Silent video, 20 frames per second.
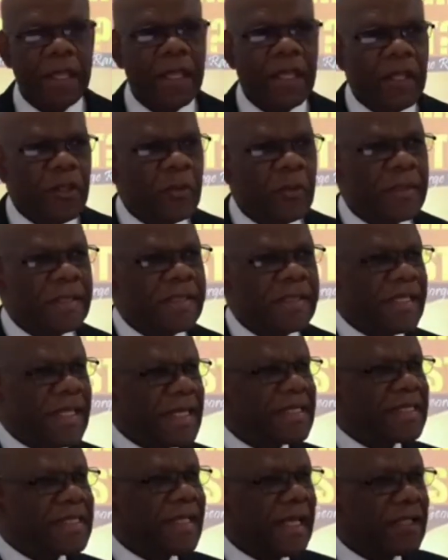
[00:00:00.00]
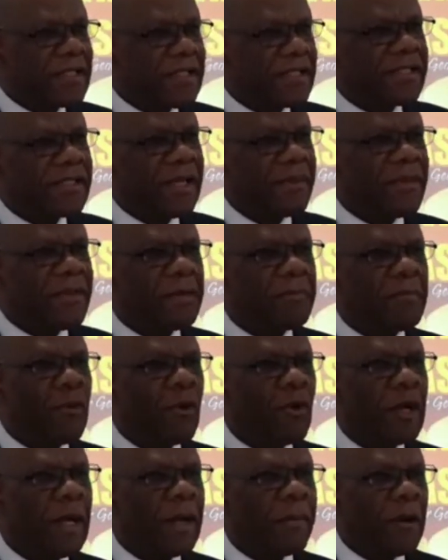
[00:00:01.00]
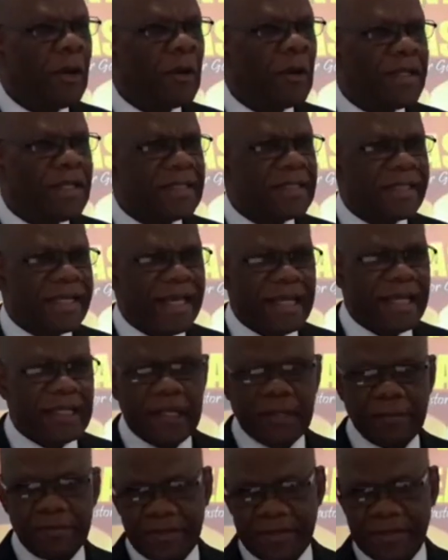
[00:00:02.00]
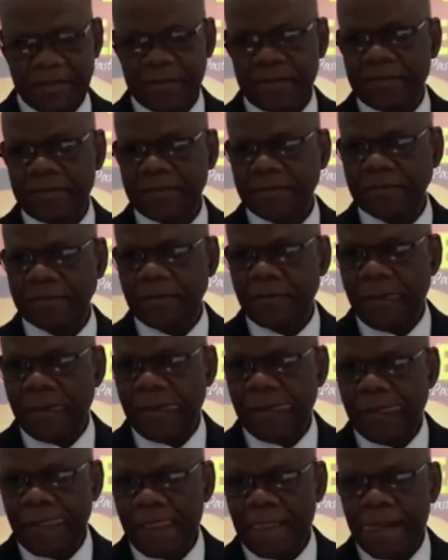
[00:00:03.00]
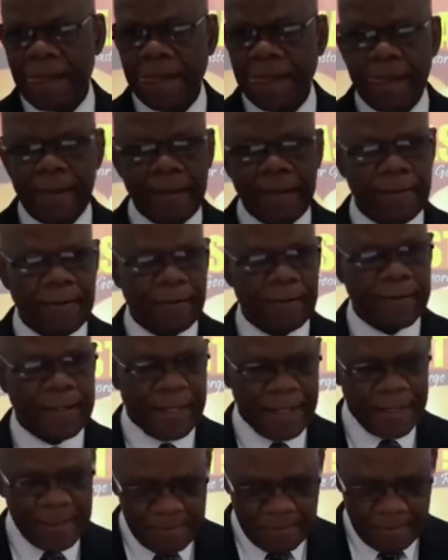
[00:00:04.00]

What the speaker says: you will see it tells us something more about these kingdoms. Okay?